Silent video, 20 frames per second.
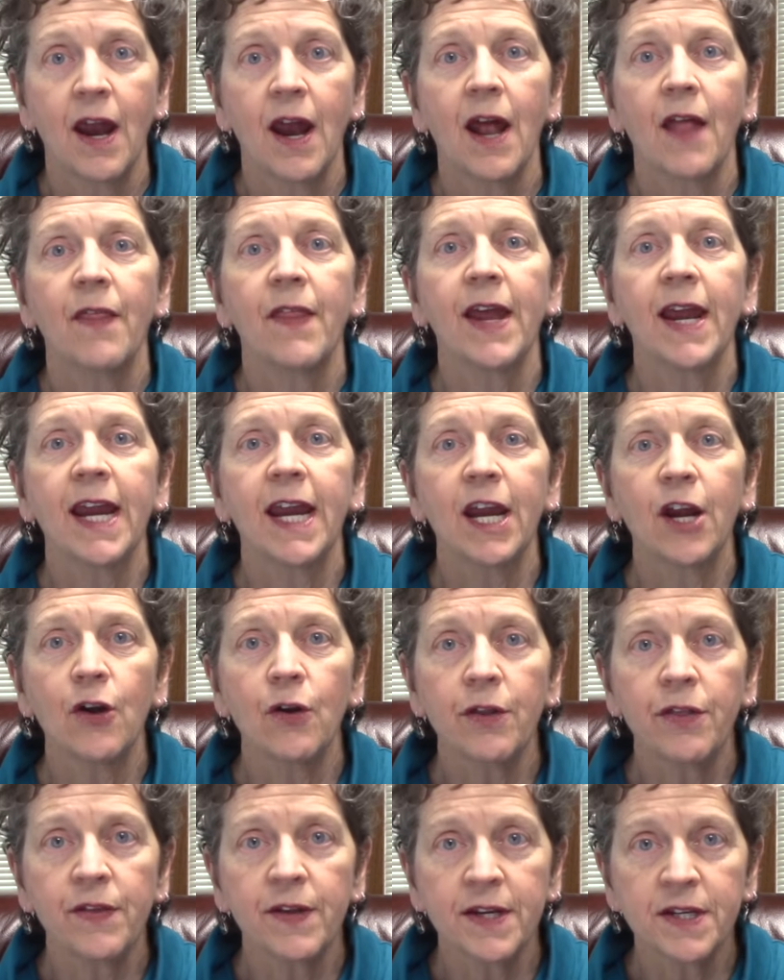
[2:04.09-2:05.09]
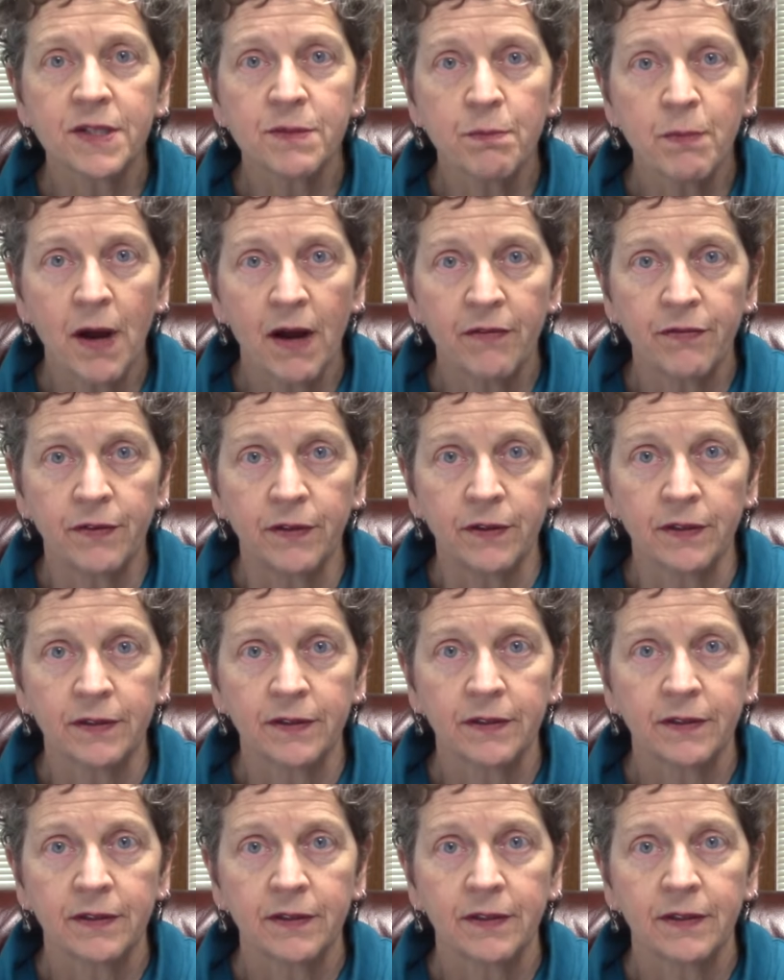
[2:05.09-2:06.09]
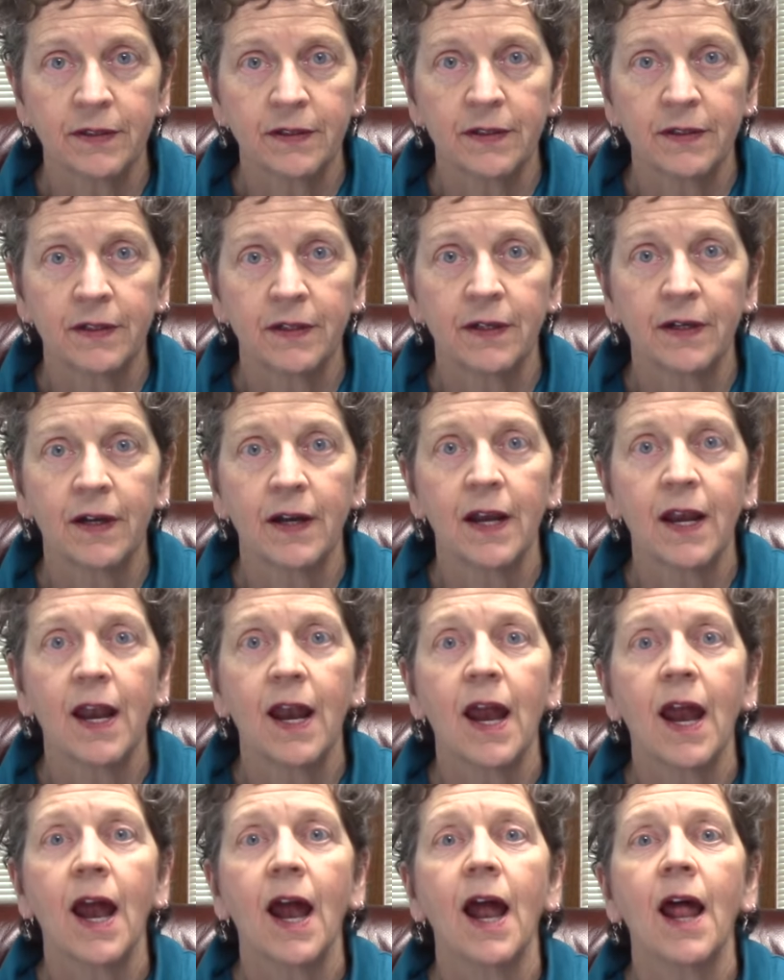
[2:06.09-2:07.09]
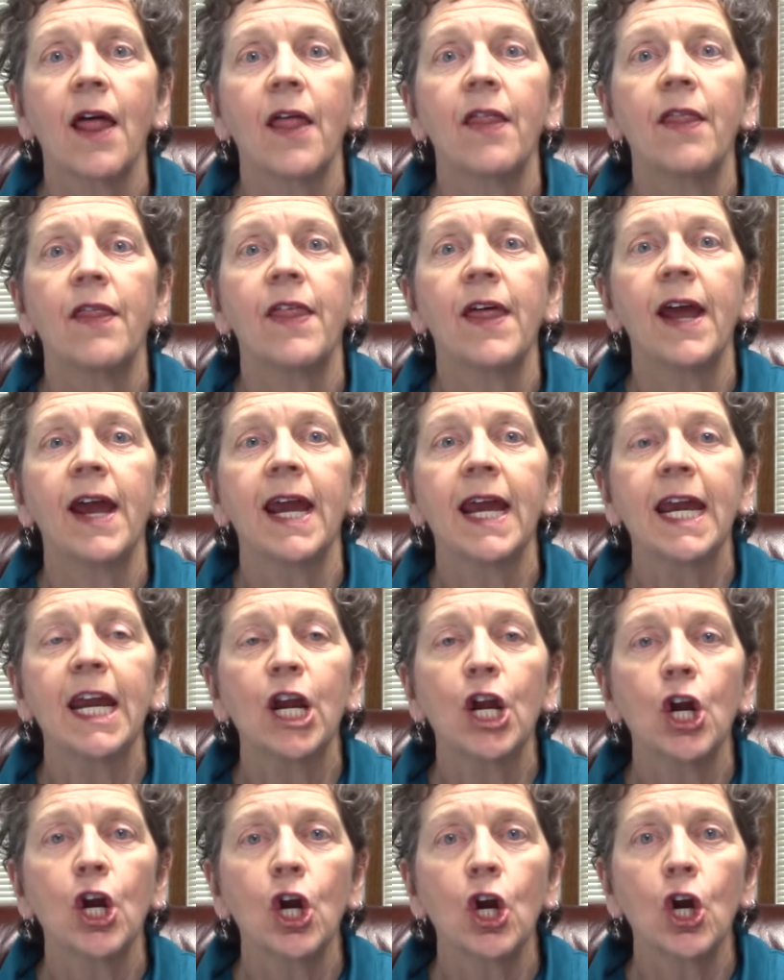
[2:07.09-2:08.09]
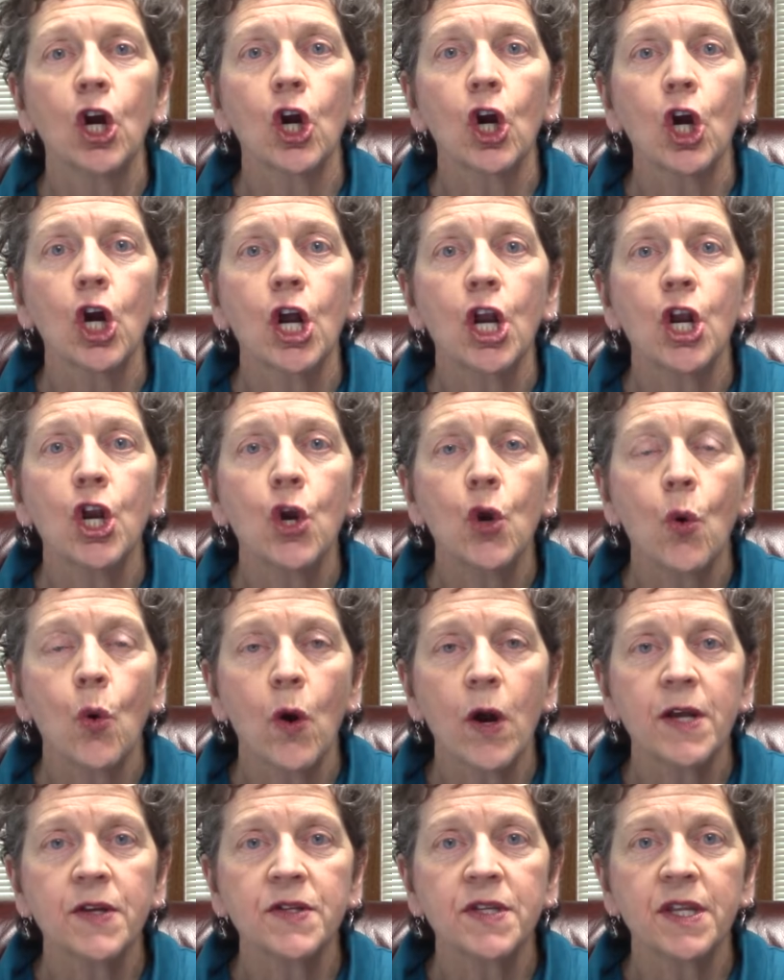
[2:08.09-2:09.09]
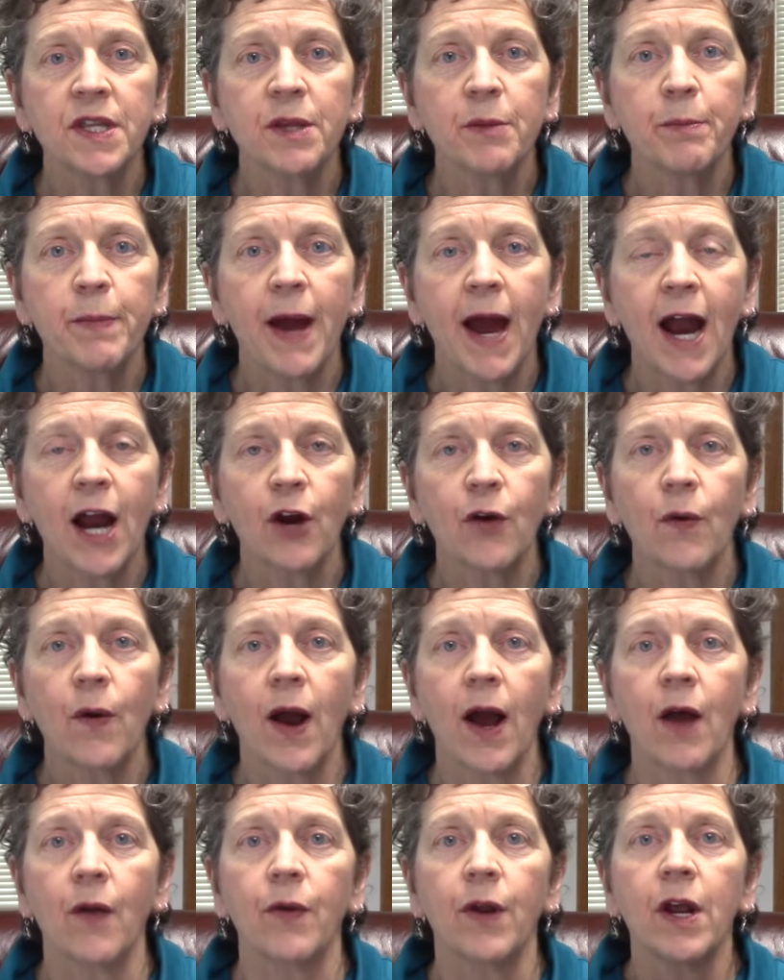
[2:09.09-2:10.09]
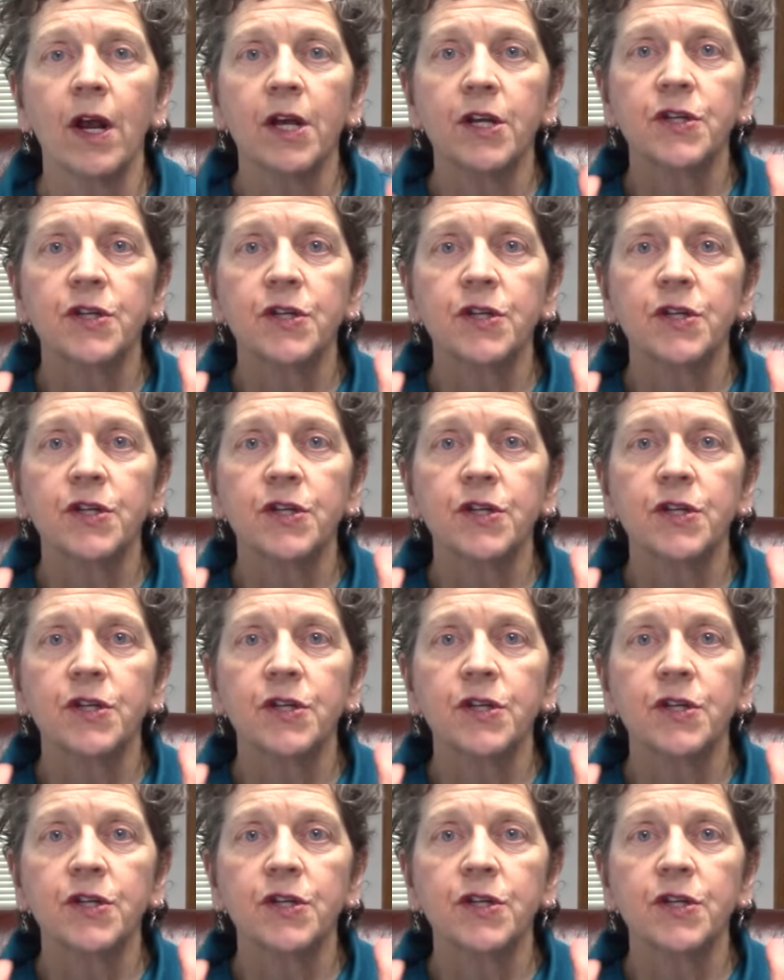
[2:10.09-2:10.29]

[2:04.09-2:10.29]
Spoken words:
They hear things muffled. They hear noise in the background.